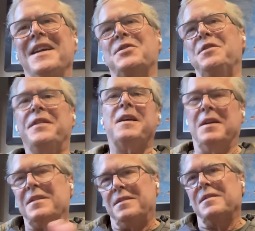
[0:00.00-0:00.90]
And so you've
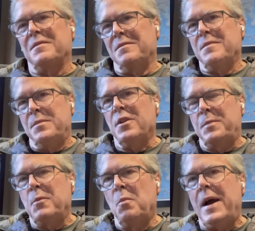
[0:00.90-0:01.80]
got, uh, you
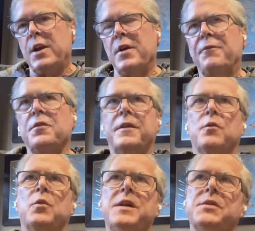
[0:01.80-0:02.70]
know, people migrate for
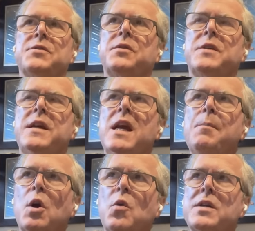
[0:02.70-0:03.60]
different reasons. The
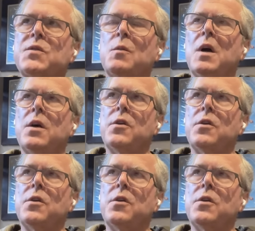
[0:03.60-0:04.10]
immigrants from